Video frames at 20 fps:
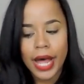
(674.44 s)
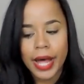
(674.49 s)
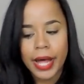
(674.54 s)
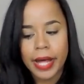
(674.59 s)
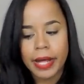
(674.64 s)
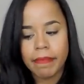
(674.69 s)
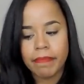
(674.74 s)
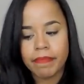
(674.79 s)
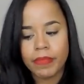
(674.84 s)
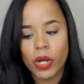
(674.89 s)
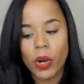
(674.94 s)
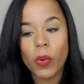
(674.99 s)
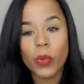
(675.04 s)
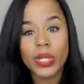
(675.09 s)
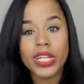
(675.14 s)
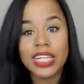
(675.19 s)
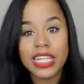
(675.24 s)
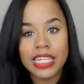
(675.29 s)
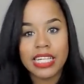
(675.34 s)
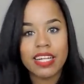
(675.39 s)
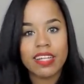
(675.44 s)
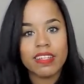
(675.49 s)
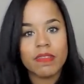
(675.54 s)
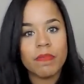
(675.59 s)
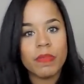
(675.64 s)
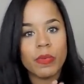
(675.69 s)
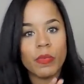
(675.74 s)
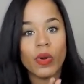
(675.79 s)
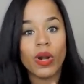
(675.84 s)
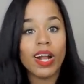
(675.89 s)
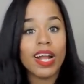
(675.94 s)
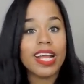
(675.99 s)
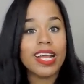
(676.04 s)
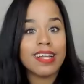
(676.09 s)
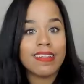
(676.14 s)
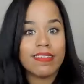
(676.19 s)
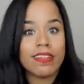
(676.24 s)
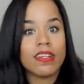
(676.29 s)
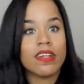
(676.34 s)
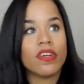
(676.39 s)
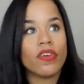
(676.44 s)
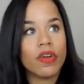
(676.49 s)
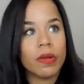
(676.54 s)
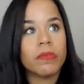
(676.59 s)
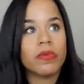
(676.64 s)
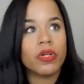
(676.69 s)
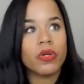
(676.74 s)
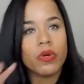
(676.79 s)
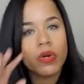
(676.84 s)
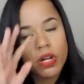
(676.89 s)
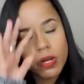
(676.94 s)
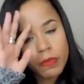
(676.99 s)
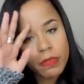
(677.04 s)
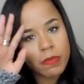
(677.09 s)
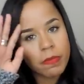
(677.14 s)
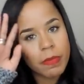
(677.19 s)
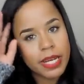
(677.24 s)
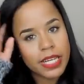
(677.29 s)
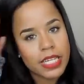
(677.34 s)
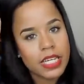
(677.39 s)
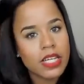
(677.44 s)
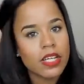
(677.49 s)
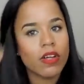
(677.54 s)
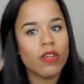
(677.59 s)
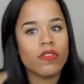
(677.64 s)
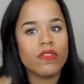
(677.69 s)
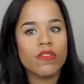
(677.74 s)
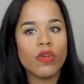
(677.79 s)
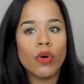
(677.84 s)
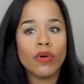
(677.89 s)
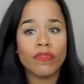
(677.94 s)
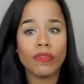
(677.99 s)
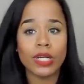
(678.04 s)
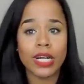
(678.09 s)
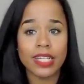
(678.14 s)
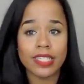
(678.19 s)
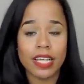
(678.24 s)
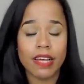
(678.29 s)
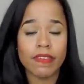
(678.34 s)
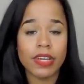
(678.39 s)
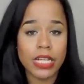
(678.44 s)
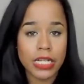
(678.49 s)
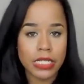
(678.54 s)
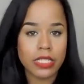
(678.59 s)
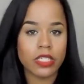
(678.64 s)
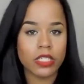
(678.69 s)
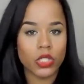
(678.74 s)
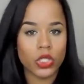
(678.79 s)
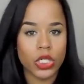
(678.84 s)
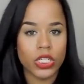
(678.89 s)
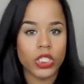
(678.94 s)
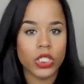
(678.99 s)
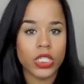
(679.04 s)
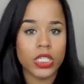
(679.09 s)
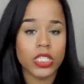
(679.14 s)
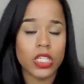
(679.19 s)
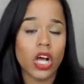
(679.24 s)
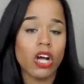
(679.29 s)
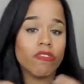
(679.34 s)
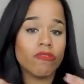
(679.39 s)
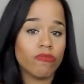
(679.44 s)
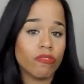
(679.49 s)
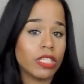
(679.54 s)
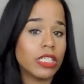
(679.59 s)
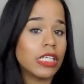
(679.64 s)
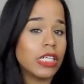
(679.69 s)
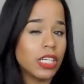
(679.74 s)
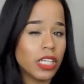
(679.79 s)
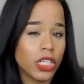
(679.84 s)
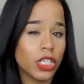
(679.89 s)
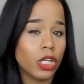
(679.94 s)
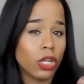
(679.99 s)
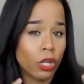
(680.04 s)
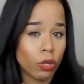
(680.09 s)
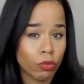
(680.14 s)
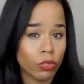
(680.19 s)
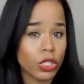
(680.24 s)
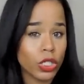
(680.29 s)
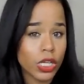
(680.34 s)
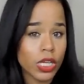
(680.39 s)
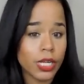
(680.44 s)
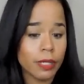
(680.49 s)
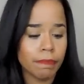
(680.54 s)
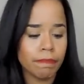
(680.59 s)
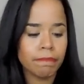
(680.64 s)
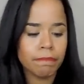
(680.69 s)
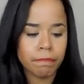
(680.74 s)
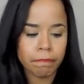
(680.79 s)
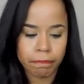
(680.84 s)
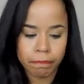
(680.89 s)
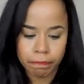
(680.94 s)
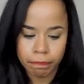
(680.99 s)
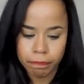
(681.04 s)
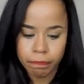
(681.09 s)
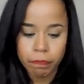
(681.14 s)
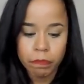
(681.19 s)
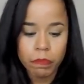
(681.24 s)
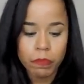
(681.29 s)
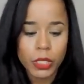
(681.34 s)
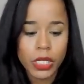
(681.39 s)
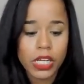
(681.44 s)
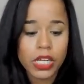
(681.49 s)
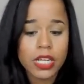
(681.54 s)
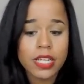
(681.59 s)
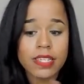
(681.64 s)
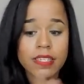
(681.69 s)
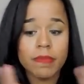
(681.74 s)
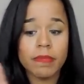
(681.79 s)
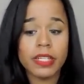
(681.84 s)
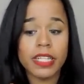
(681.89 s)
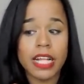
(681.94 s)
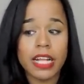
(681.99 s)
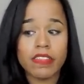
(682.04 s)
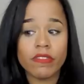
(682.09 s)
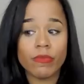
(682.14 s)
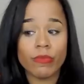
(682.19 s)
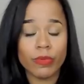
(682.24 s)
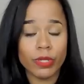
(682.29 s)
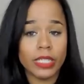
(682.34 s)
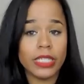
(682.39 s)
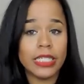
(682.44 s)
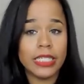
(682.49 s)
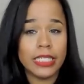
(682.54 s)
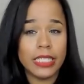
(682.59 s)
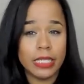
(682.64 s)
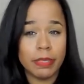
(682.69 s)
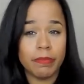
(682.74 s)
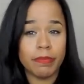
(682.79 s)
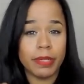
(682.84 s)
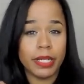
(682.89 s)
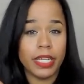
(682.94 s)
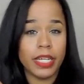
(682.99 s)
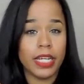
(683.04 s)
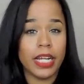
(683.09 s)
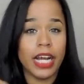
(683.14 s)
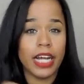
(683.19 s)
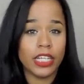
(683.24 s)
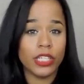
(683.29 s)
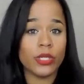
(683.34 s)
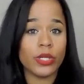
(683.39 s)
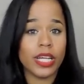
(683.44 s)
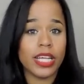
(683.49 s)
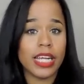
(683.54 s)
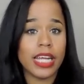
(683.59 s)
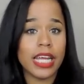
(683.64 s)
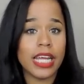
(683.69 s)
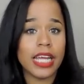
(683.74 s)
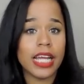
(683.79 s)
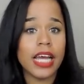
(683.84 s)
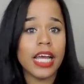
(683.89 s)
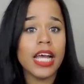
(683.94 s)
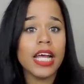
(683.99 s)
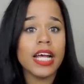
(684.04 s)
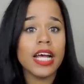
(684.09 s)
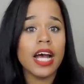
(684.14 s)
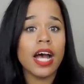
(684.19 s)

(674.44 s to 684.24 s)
Um, the only thing that's been working is the Creme de Corps by Kiehl's. So if you guys have any suggestions on really good lotion, something that's really deep and hydrating,